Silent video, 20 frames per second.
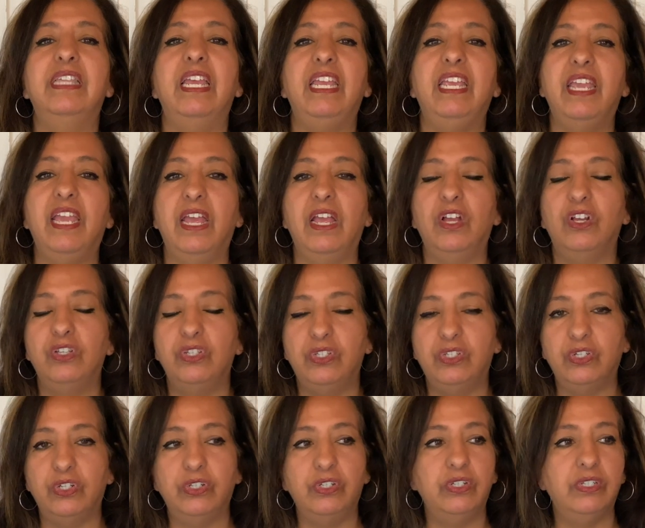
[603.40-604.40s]
they get a
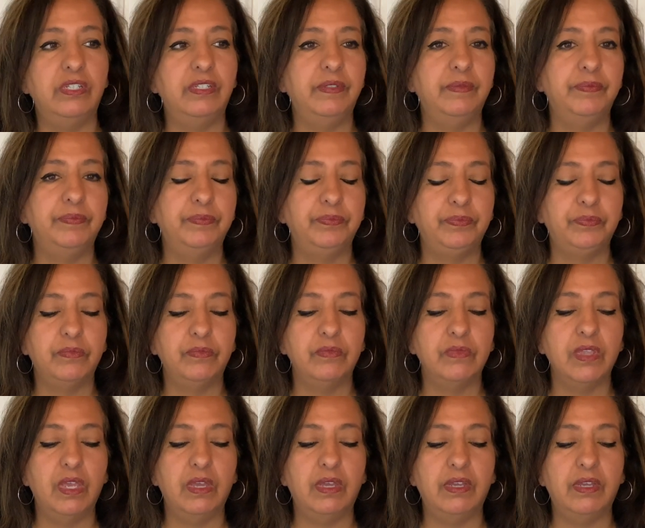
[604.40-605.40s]
certain
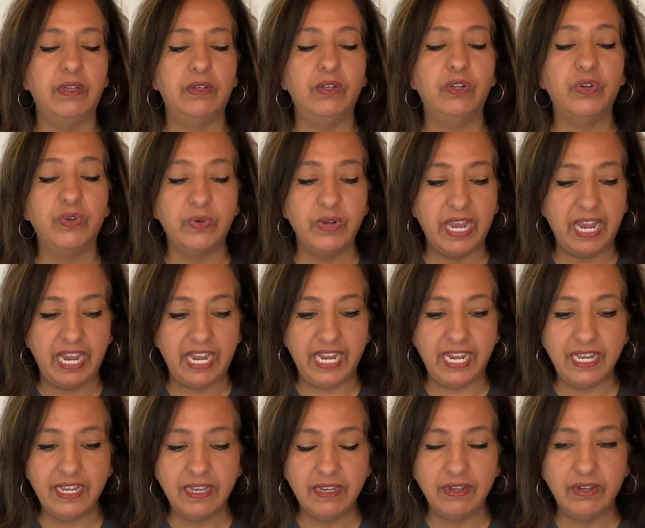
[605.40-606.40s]

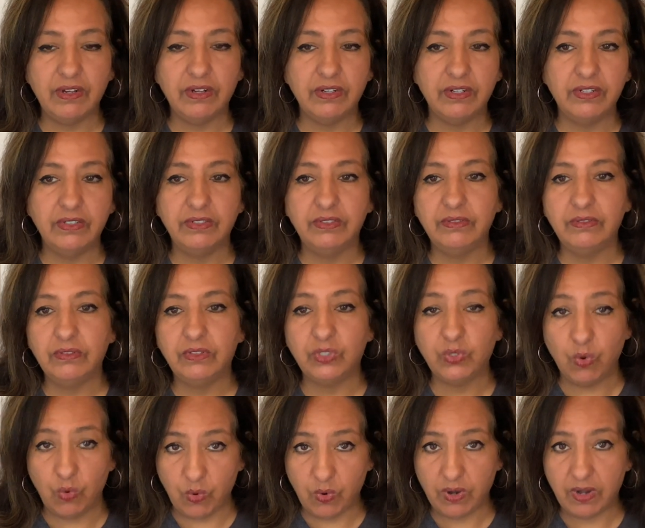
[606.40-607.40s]
grade or
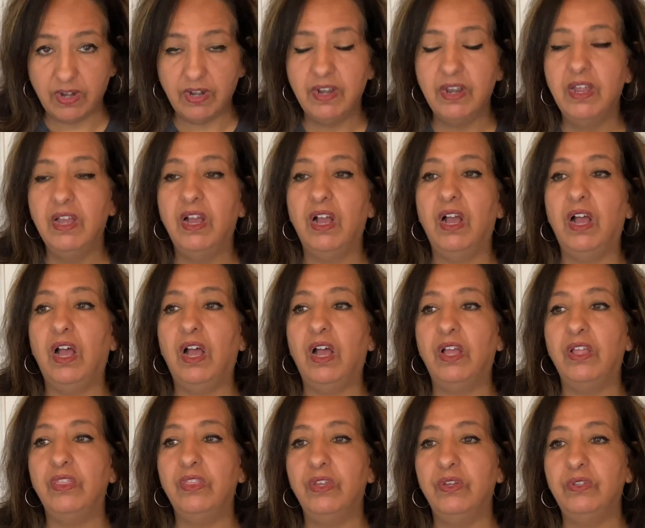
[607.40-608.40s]
score
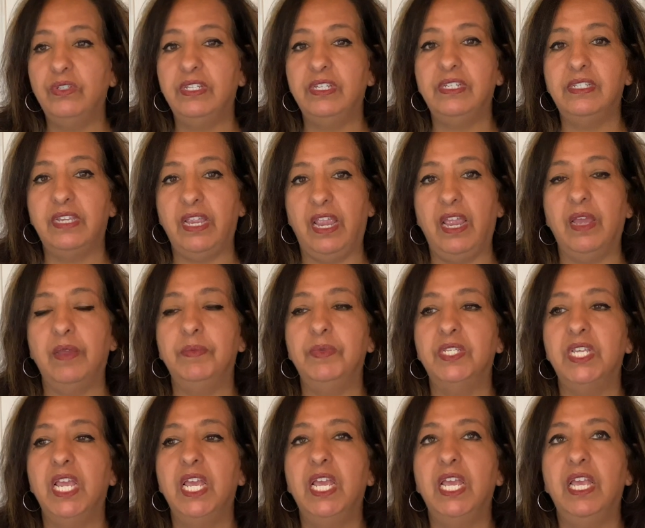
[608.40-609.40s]
on those
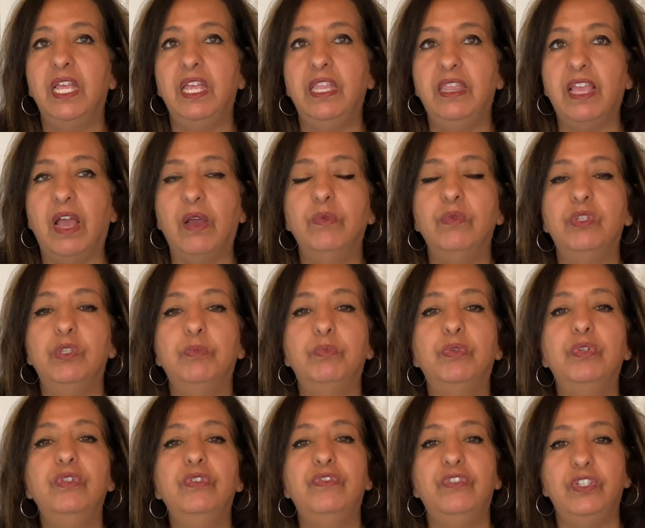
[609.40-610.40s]
exams, that was
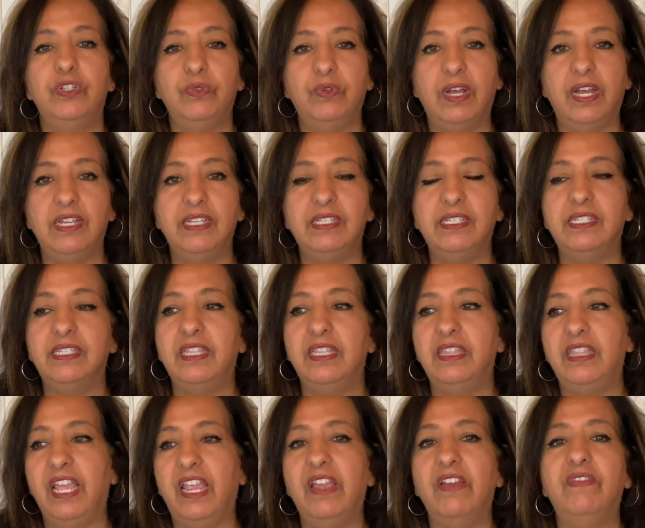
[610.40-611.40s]
proof to us that
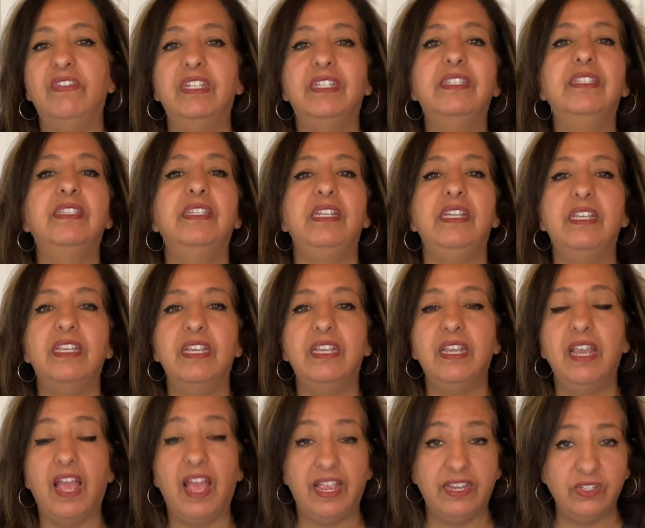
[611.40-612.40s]
they have
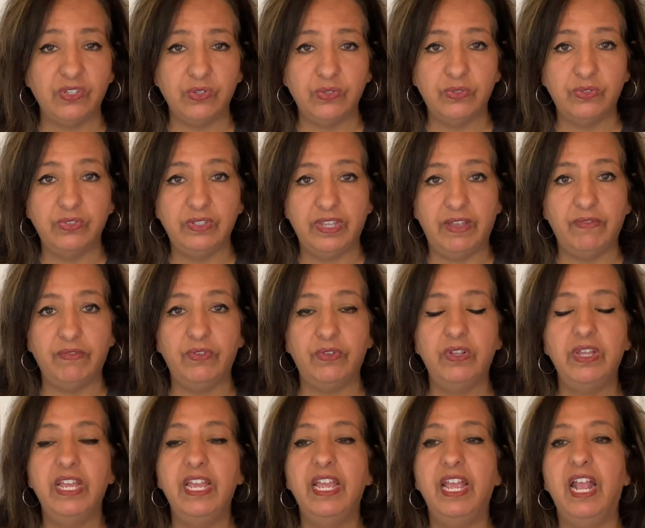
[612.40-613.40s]
exceeded high school
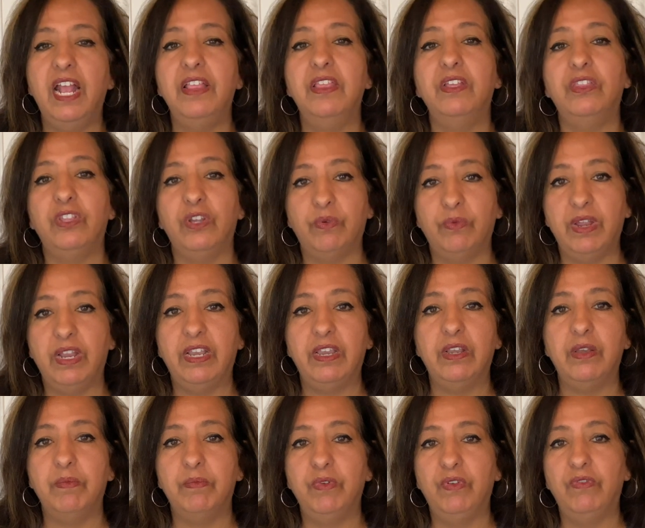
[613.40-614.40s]
level and that they're ready
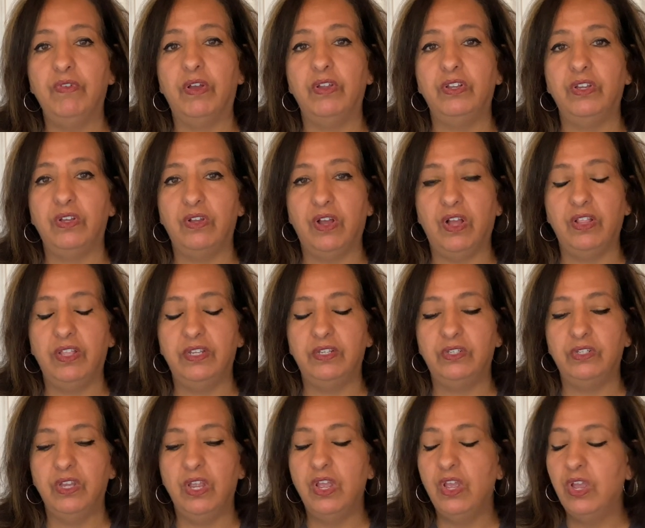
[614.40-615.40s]
to move on to college.